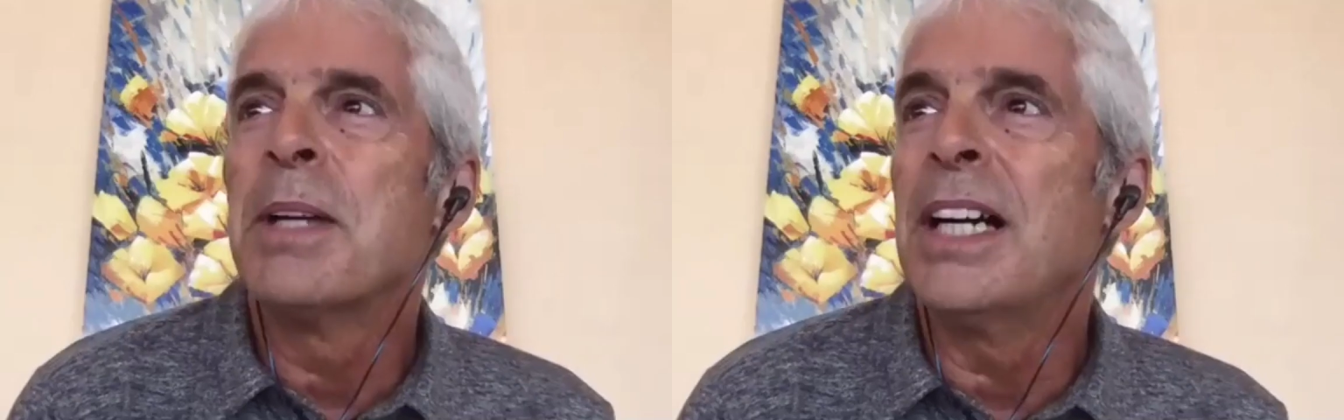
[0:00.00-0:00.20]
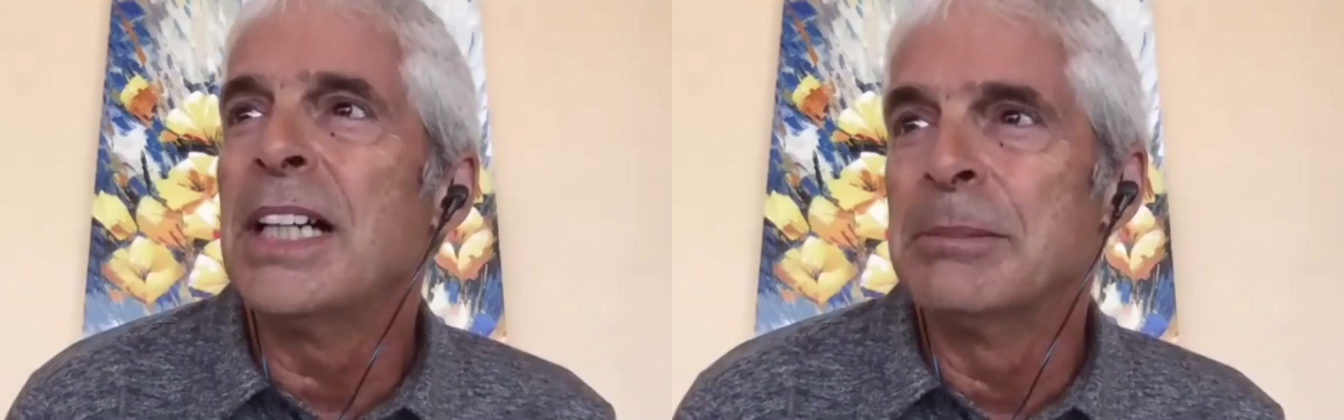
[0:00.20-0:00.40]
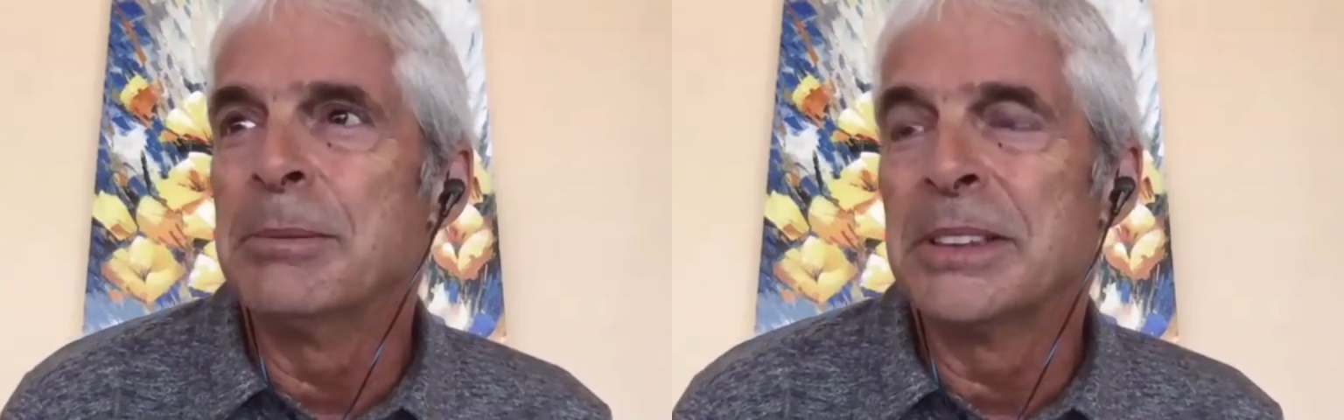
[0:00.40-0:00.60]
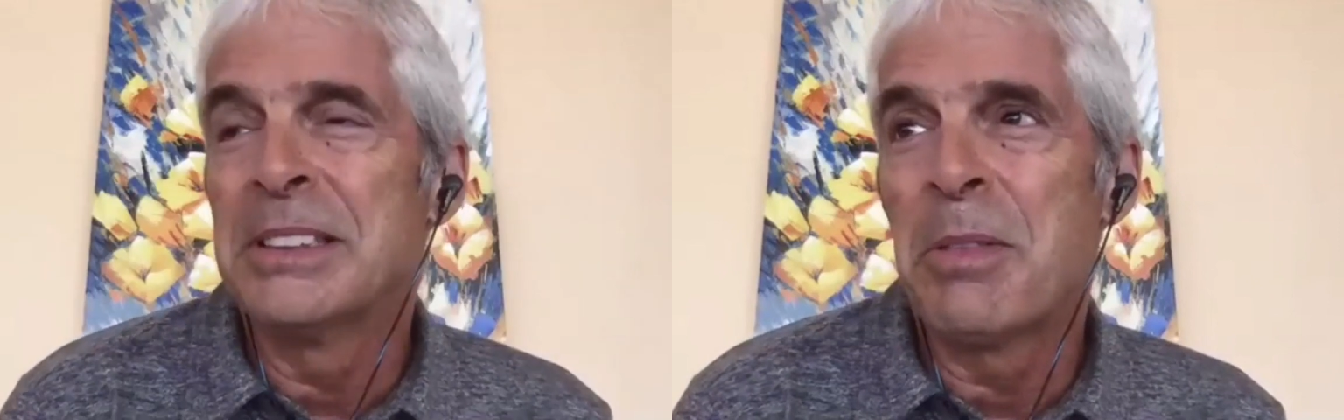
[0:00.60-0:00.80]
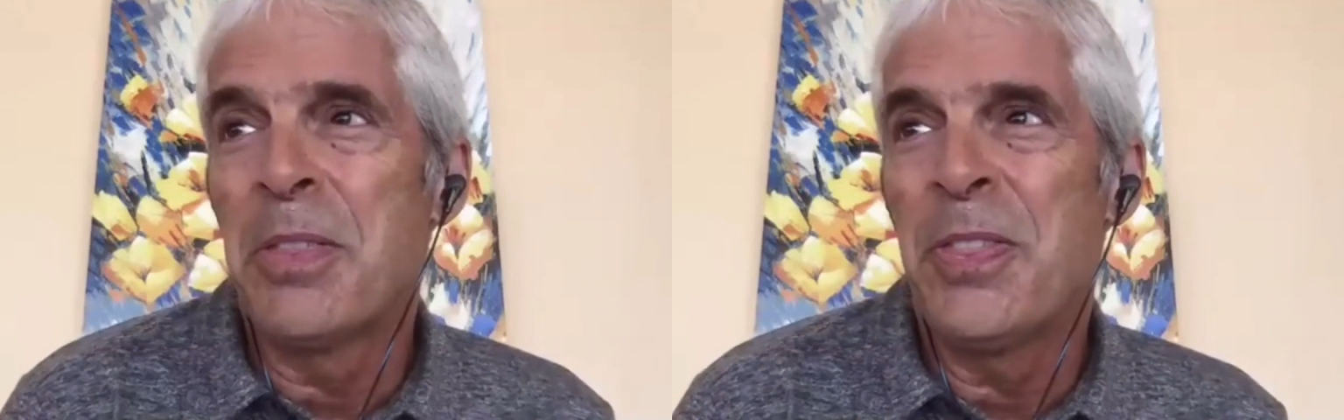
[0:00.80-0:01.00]
uh,
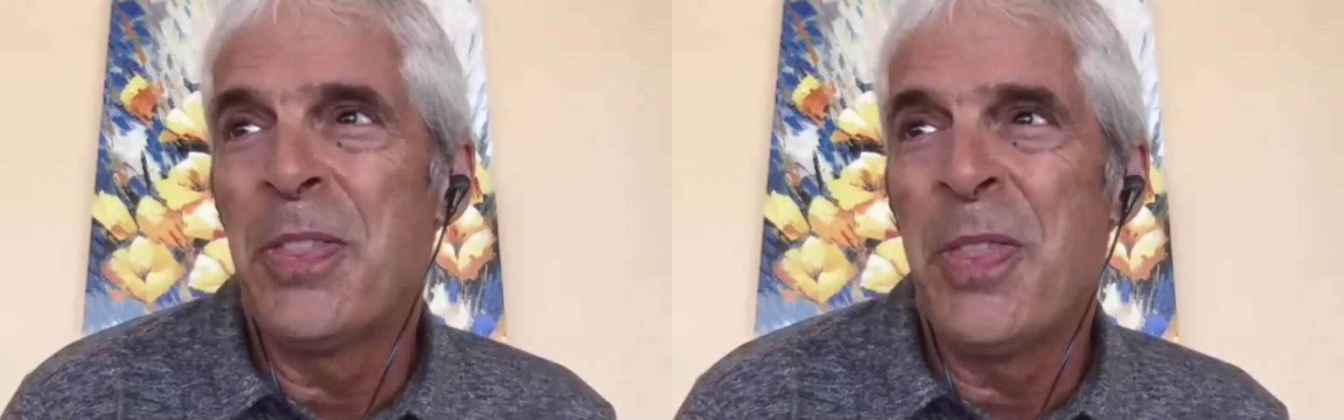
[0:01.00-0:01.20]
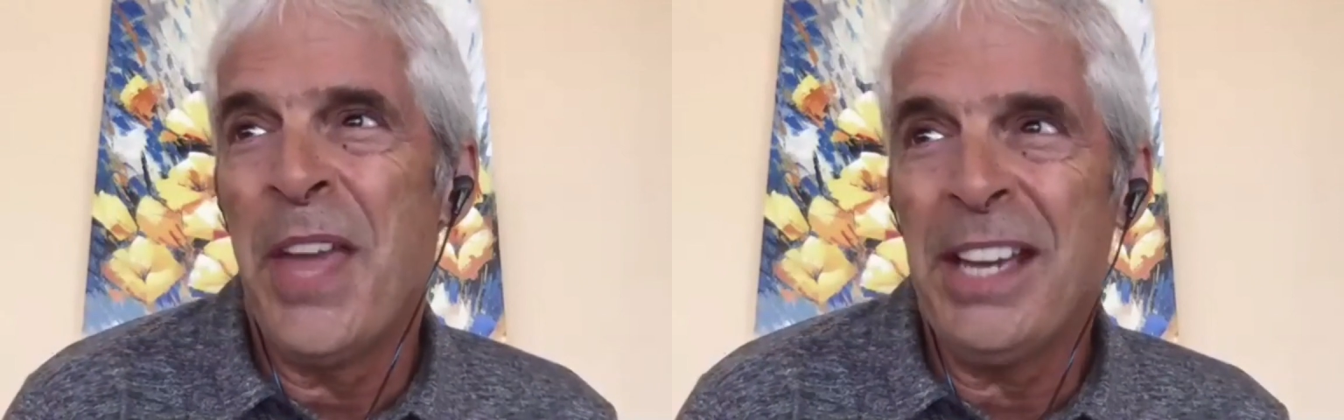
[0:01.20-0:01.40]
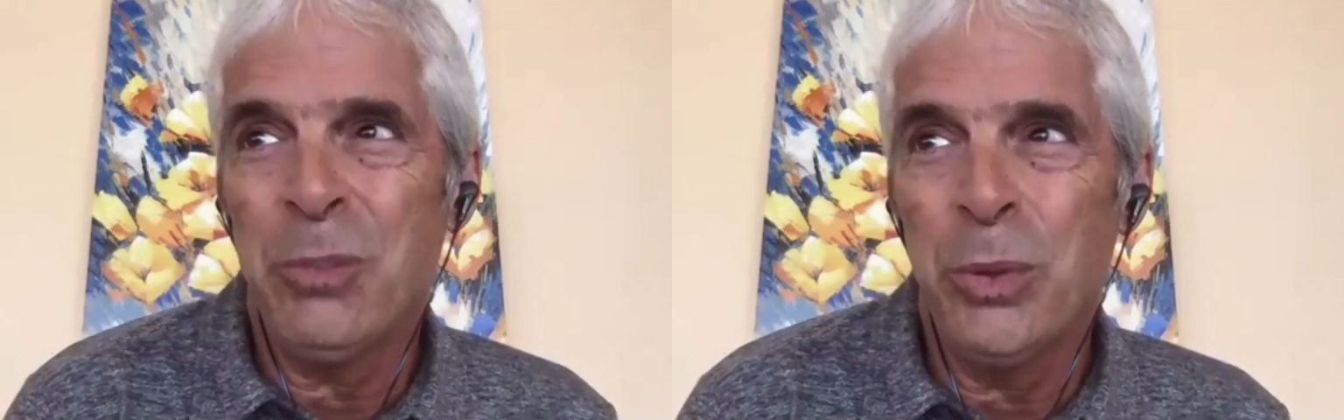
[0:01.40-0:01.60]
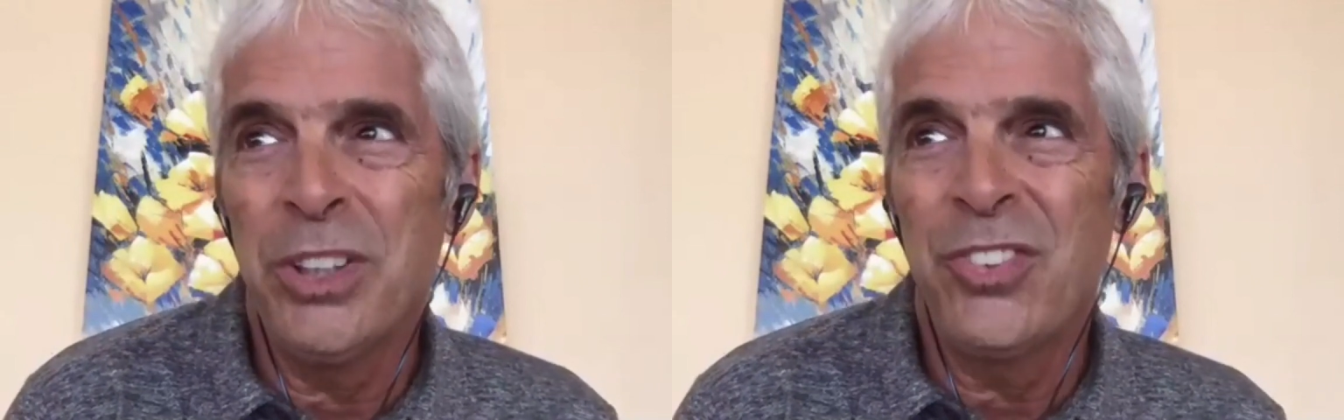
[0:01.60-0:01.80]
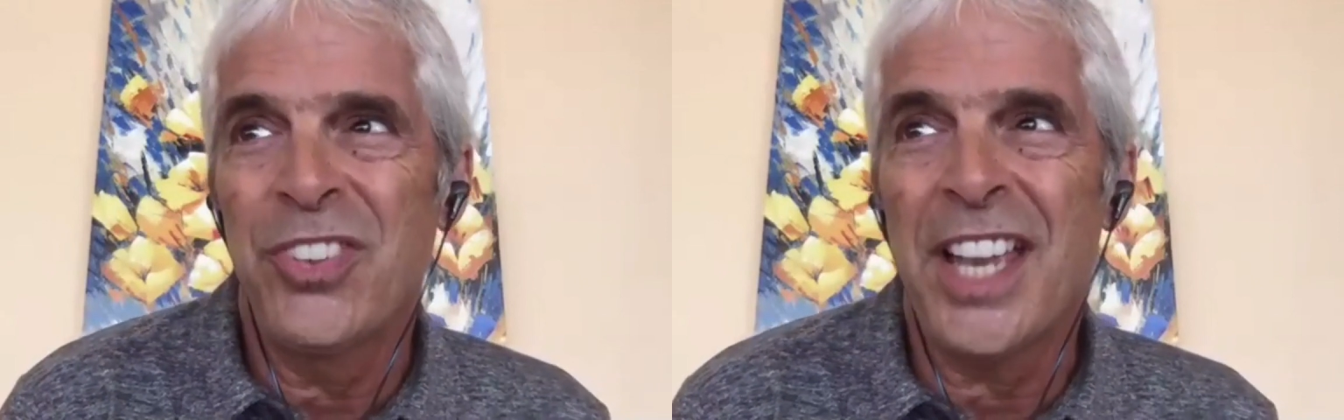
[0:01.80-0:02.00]
that
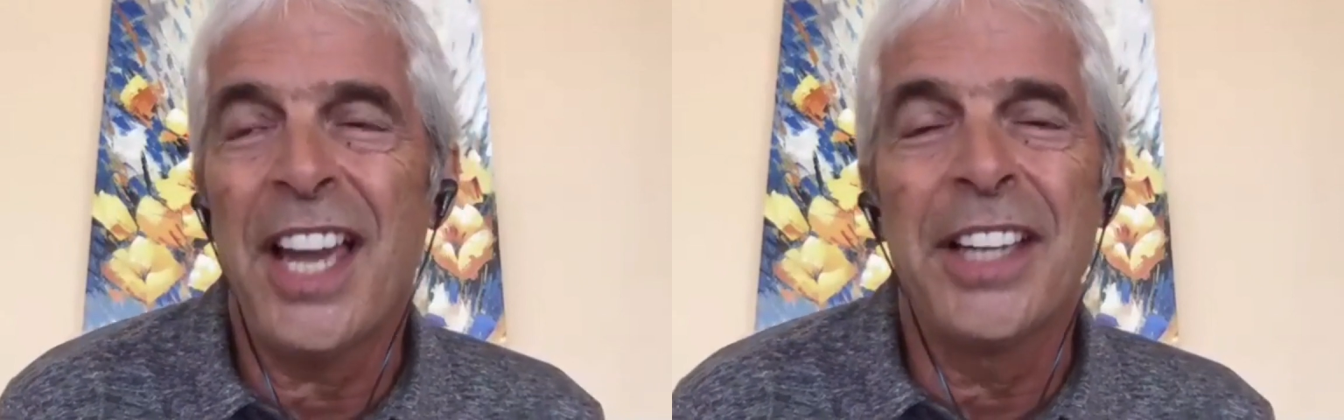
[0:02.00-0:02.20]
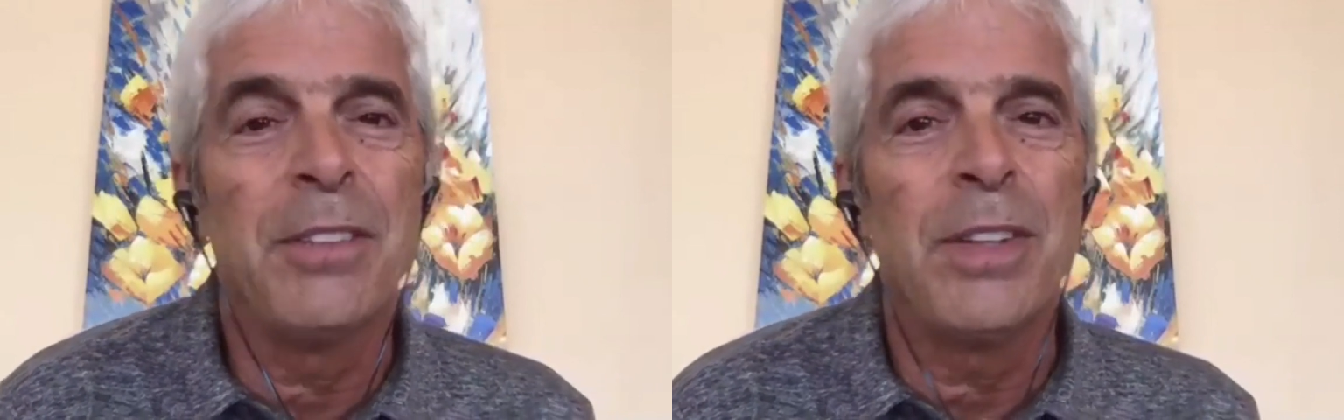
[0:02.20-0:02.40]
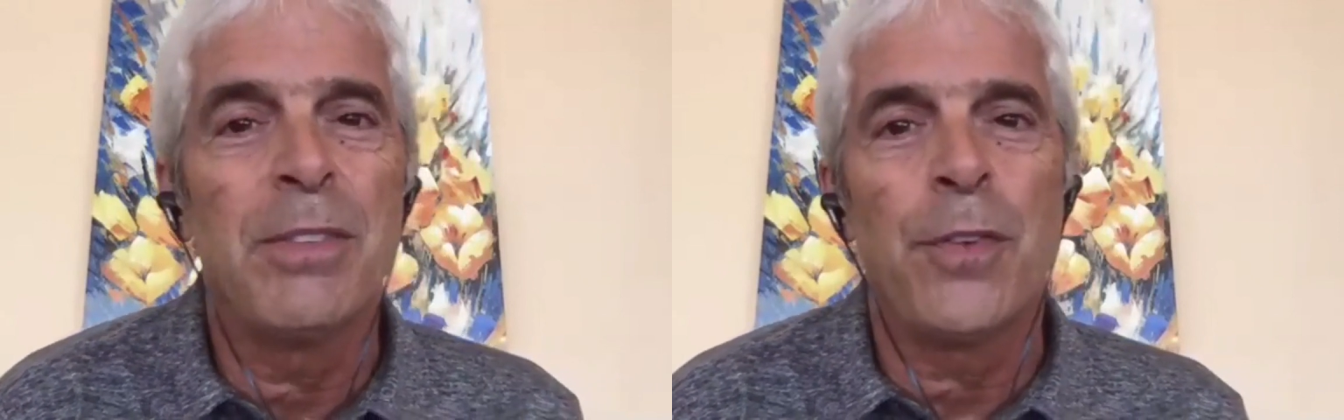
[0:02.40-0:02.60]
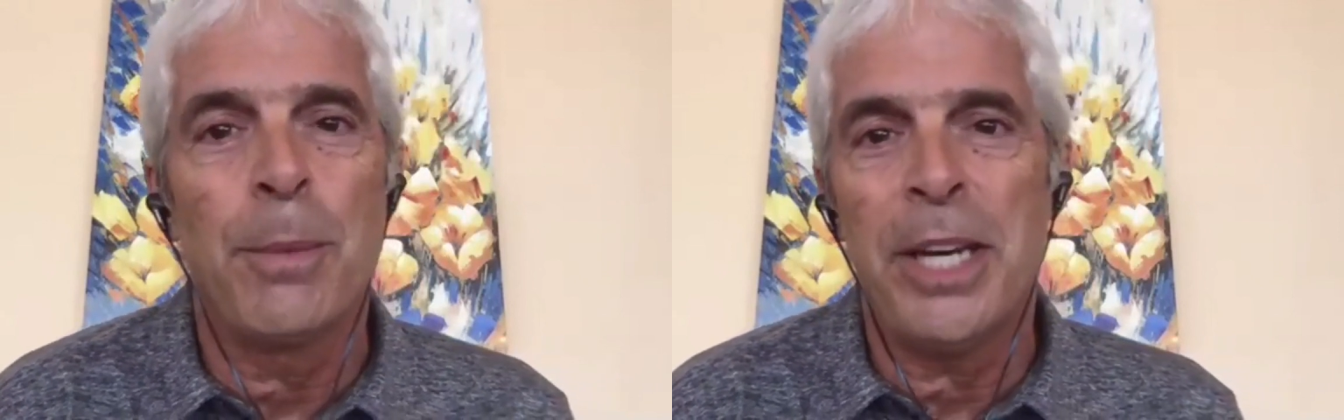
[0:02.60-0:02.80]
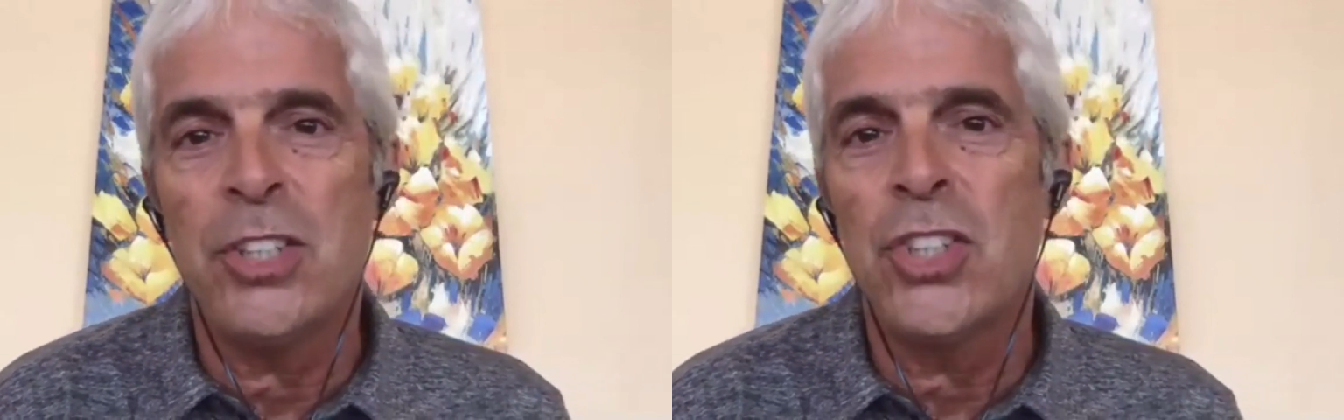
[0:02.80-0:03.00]
was the kind of
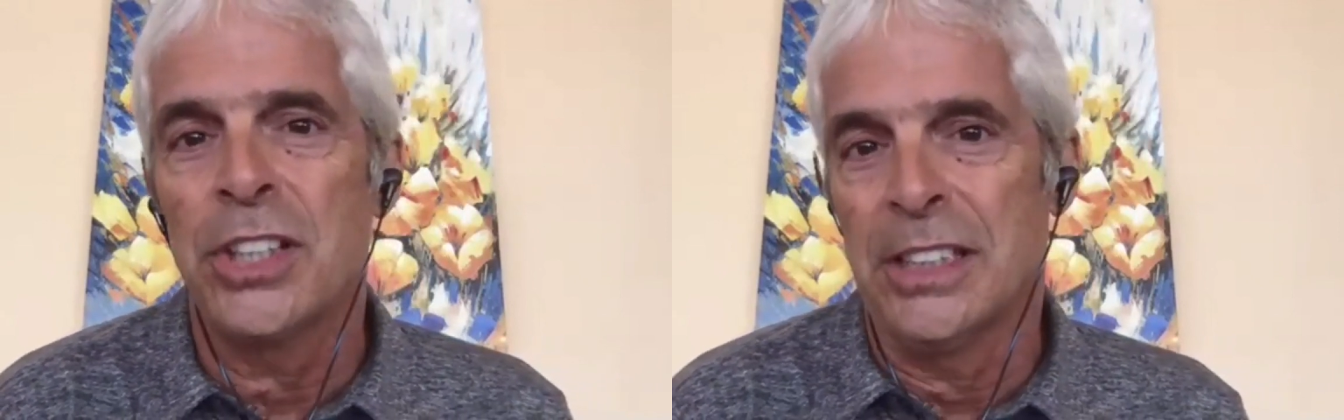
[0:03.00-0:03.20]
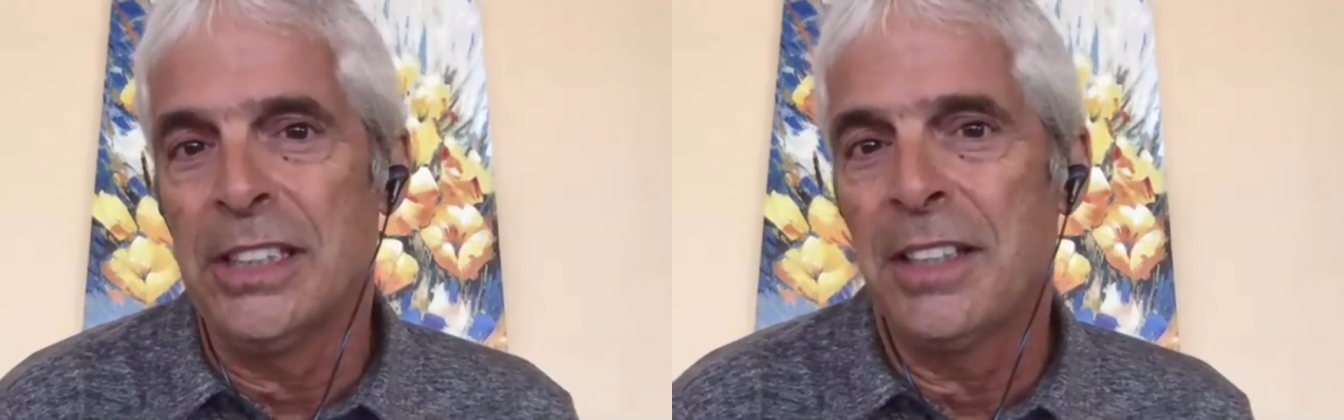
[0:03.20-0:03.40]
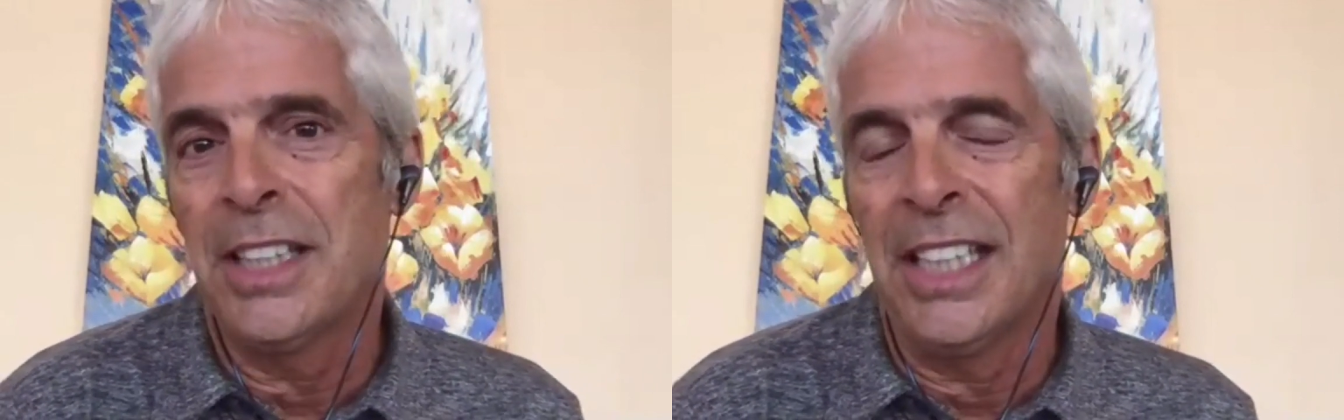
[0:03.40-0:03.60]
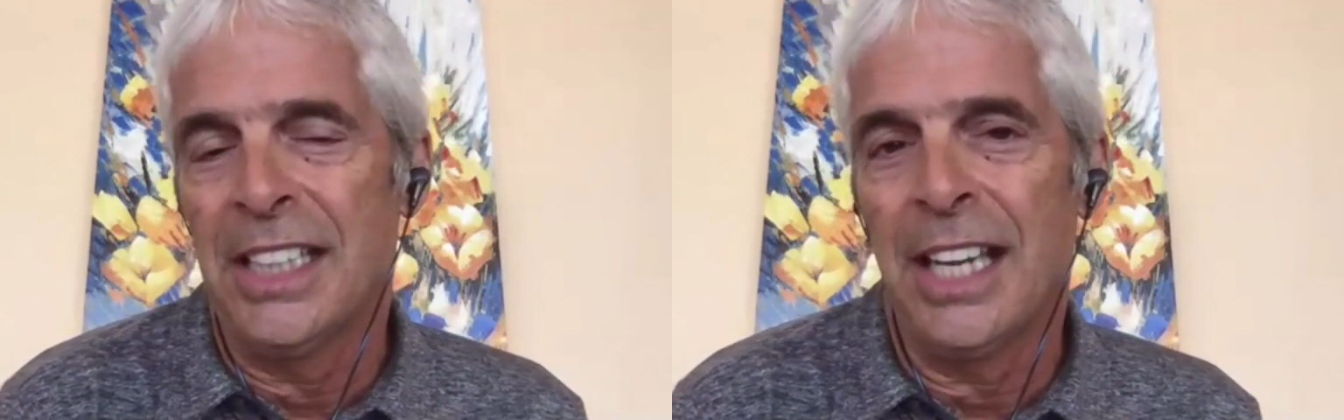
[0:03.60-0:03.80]
information that